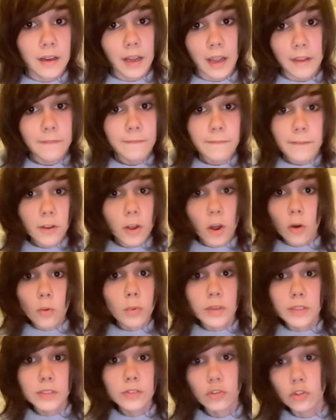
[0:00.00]
I forgot
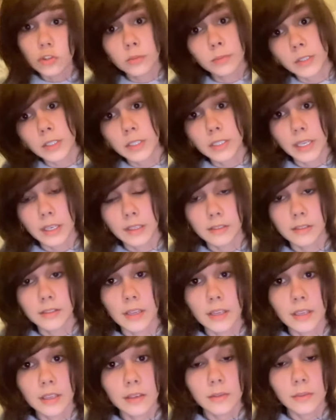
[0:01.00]
what a strawberry tastes
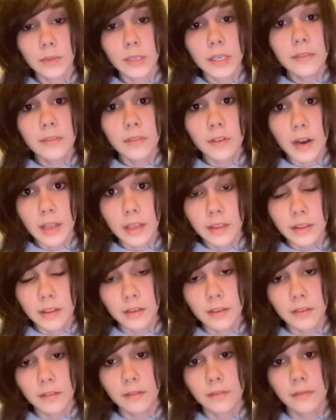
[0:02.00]
like. Whenever I
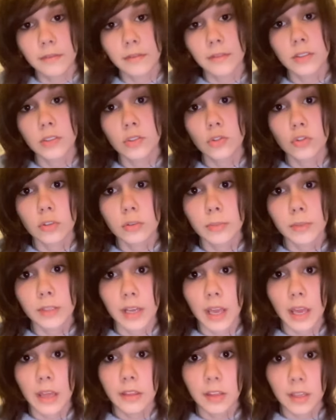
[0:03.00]
think of
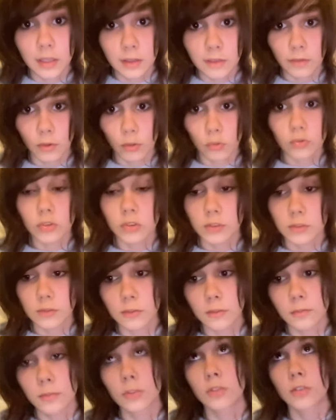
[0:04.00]
strawberry, I think of Ultra
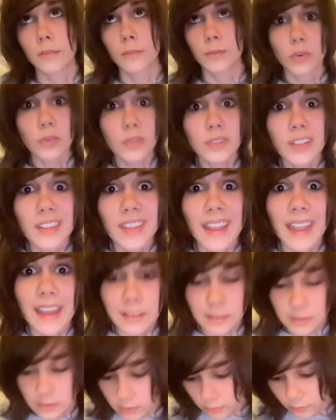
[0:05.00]
Strawberry Dreams. Also, the
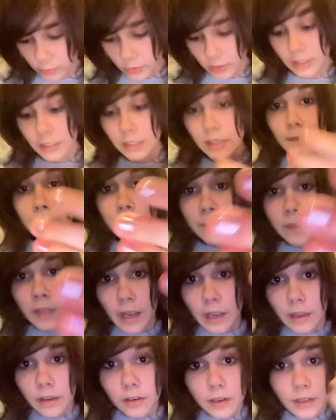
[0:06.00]
can is so pretty.
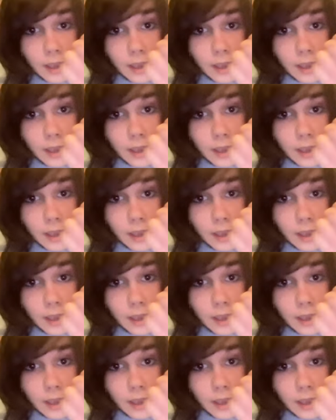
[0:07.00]
I got